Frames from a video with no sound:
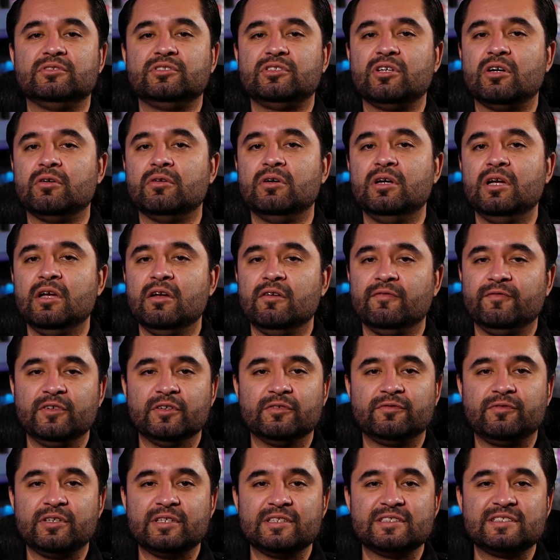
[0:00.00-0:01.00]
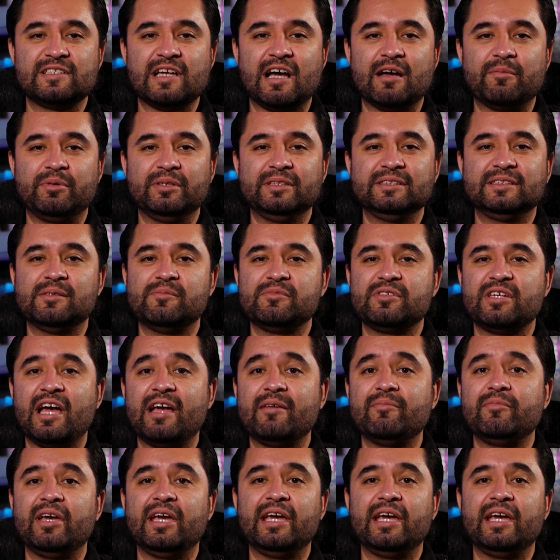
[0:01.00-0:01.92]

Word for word: so feel free to stop in sometime